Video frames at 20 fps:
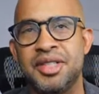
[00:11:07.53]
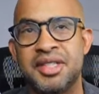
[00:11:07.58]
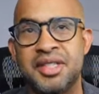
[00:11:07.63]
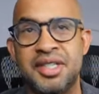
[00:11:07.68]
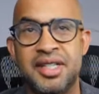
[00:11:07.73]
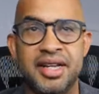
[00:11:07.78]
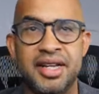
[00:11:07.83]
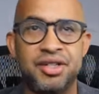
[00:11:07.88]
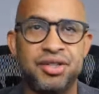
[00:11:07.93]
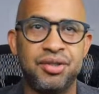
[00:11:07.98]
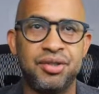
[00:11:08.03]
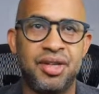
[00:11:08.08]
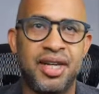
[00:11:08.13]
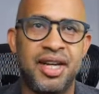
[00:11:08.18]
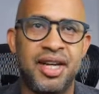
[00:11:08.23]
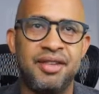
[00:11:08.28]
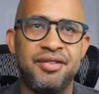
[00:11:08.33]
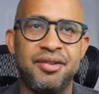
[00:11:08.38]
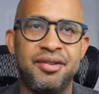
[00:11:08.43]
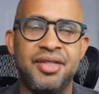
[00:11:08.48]
that you
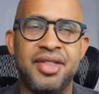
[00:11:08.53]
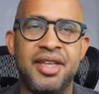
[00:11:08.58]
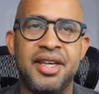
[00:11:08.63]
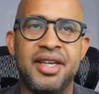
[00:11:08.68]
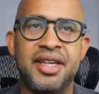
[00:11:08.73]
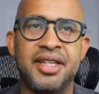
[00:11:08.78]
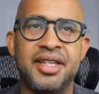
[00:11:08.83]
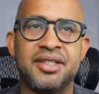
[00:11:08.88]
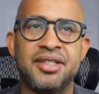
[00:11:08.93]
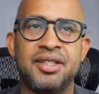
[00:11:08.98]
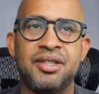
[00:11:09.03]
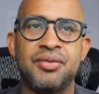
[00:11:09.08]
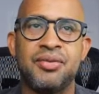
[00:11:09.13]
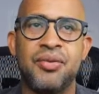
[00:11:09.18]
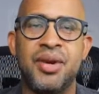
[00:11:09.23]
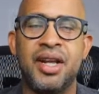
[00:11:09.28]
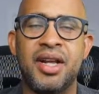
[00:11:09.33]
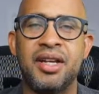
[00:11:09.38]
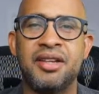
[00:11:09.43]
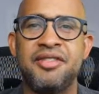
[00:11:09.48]
have you think it's
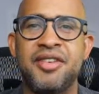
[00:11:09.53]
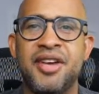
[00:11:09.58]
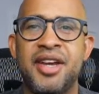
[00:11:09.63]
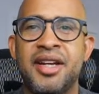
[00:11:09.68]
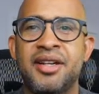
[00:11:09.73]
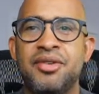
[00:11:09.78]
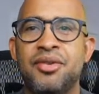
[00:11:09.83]
relevant,